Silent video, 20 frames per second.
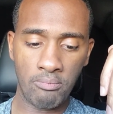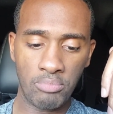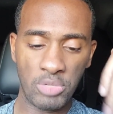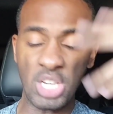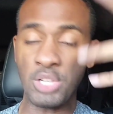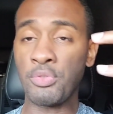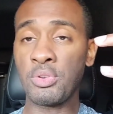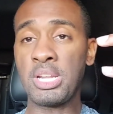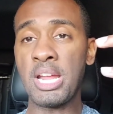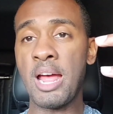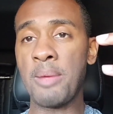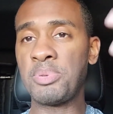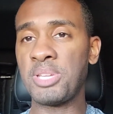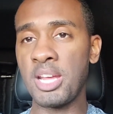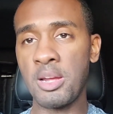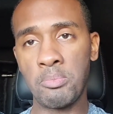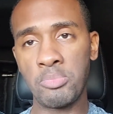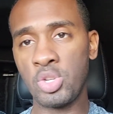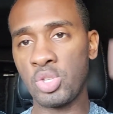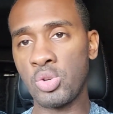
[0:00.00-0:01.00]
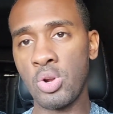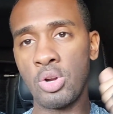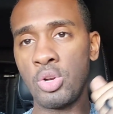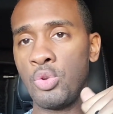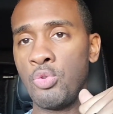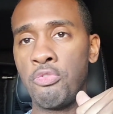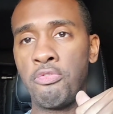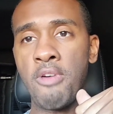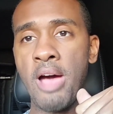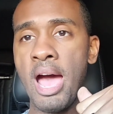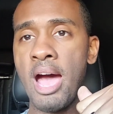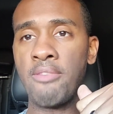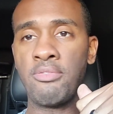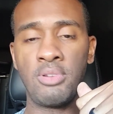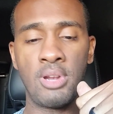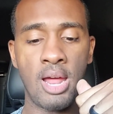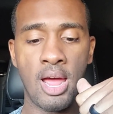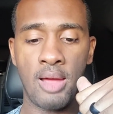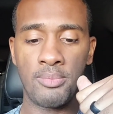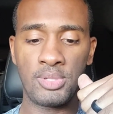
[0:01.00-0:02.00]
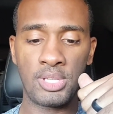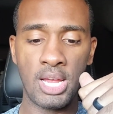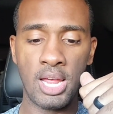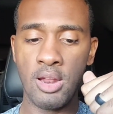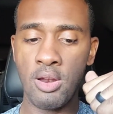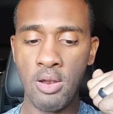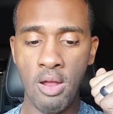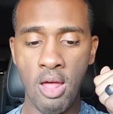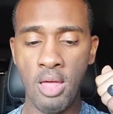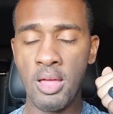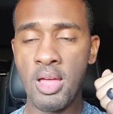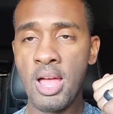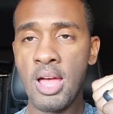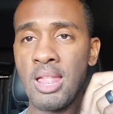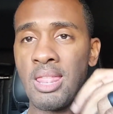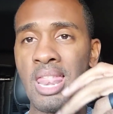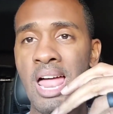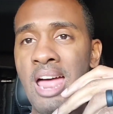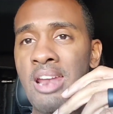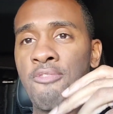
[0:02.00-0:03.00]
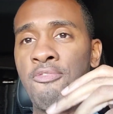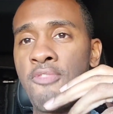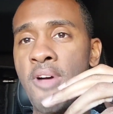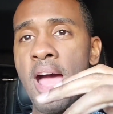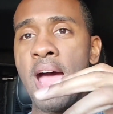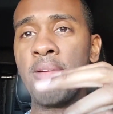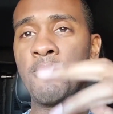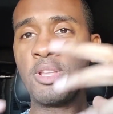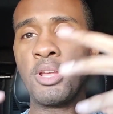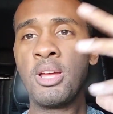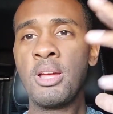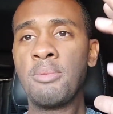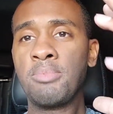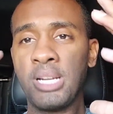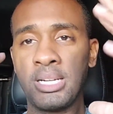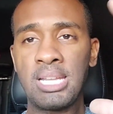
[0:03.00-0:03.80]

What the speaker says: just for time's sake, I'm just going to do 5. You know what I'm saying? A lot of 5, the